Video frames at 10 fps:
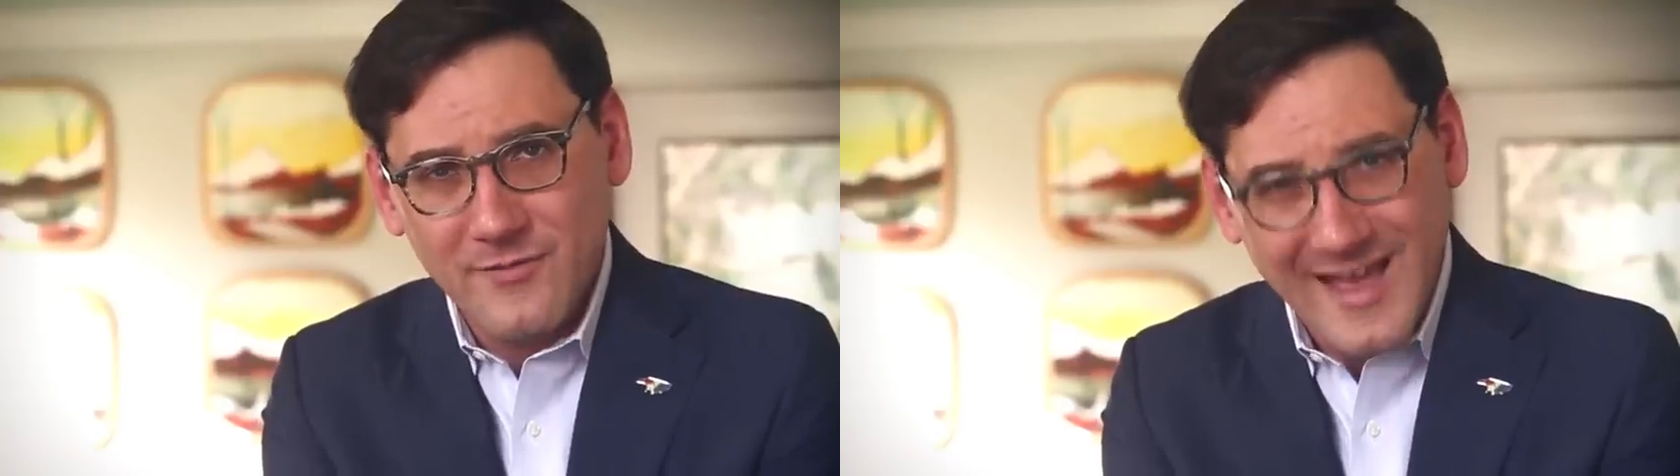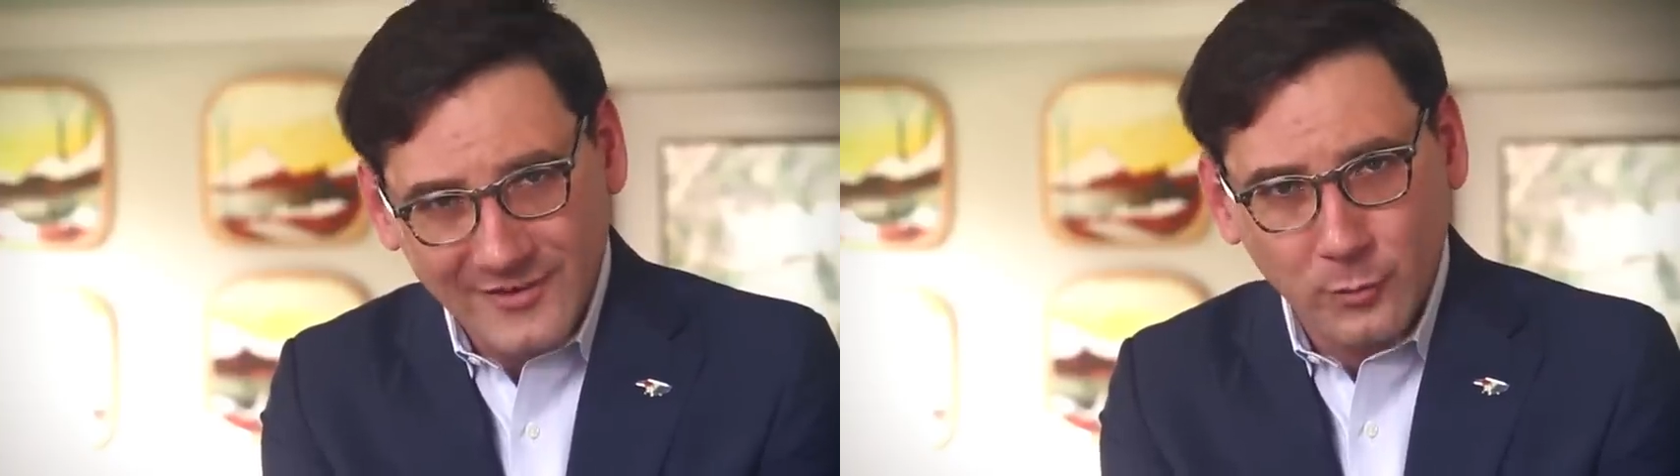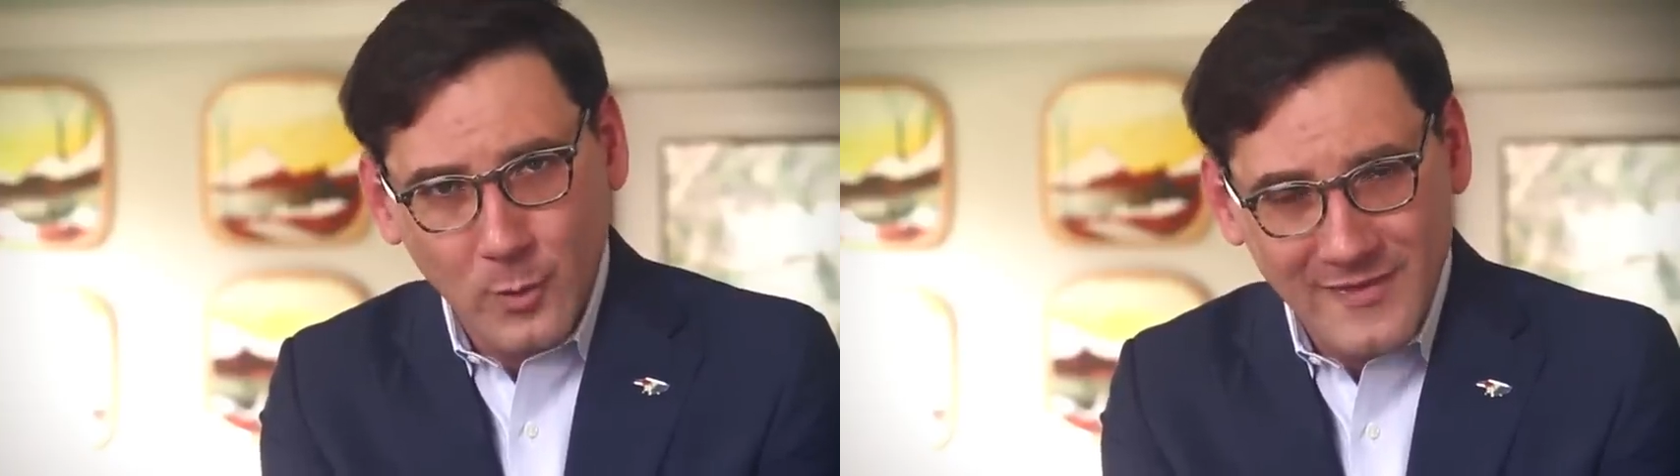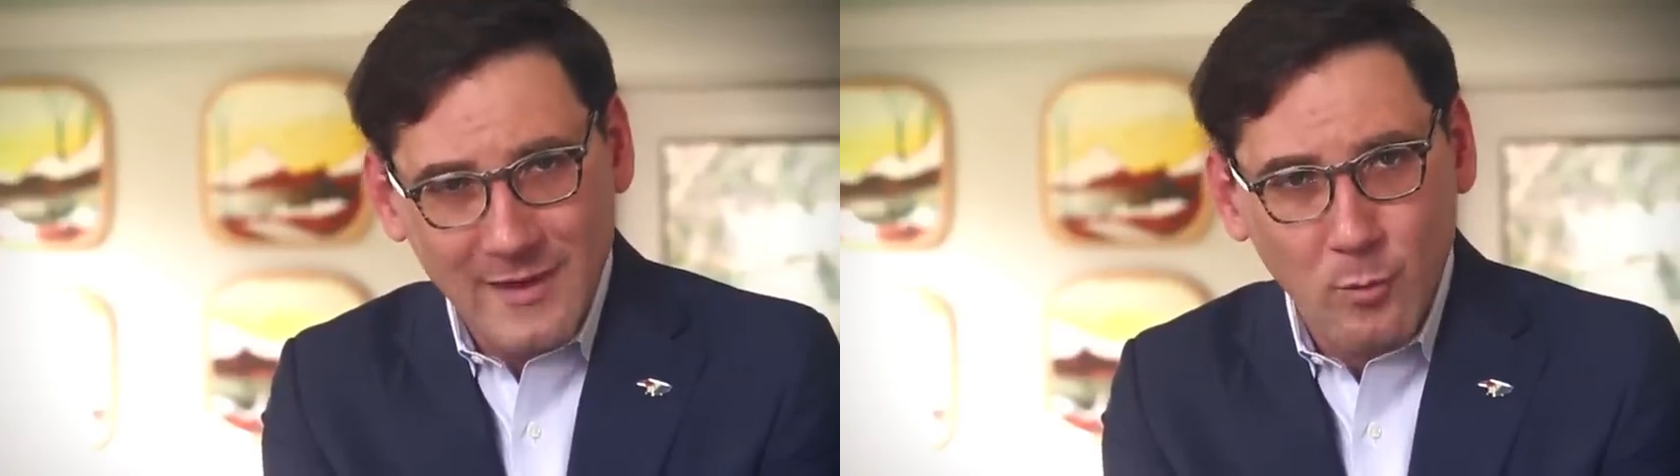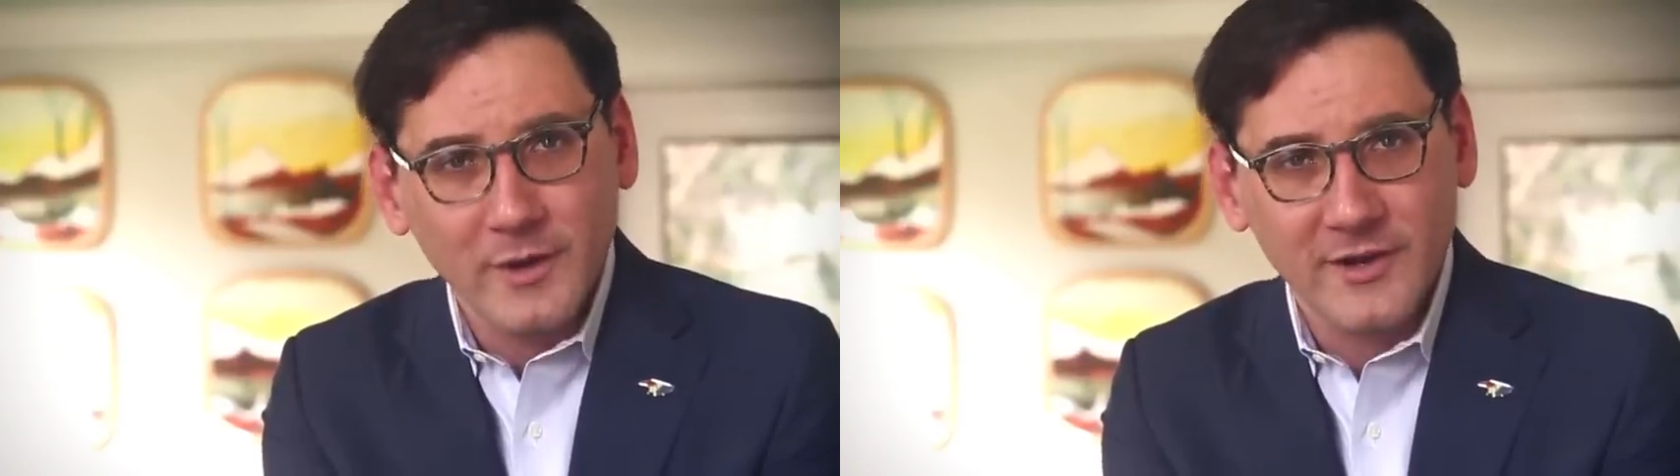That's what
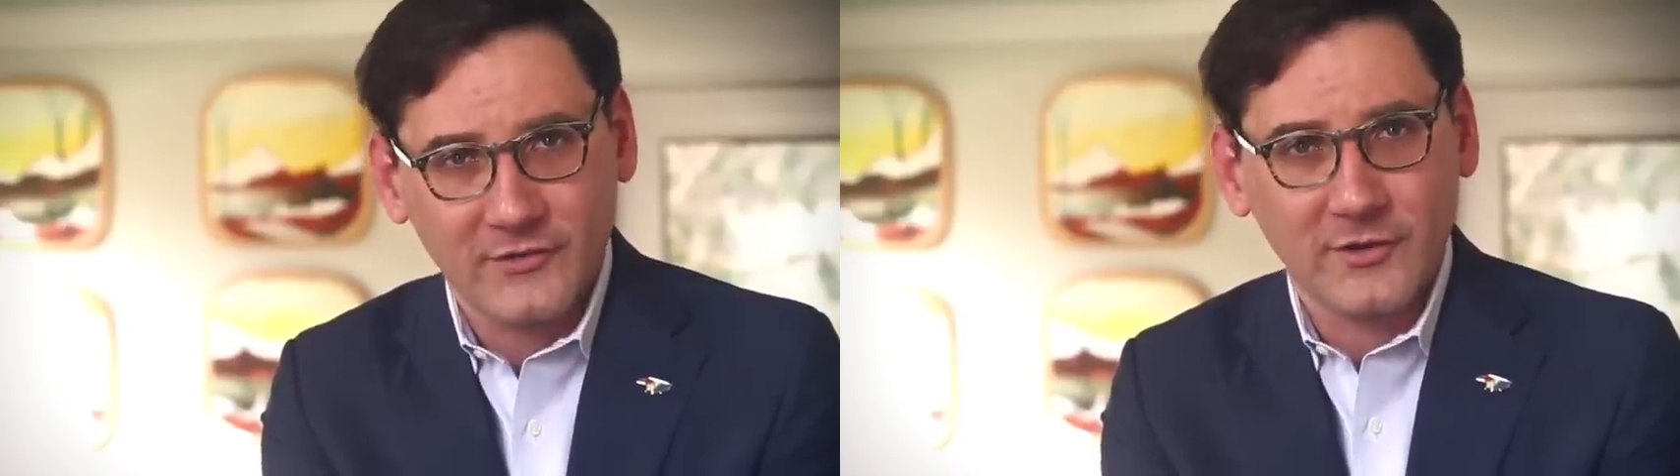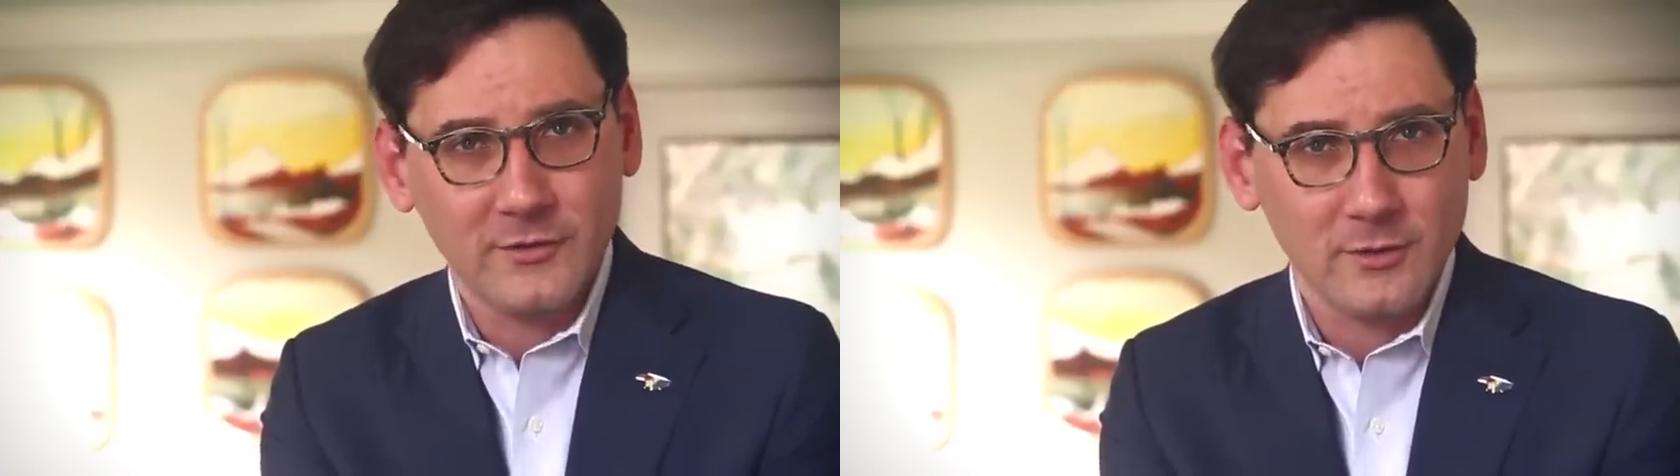they want us to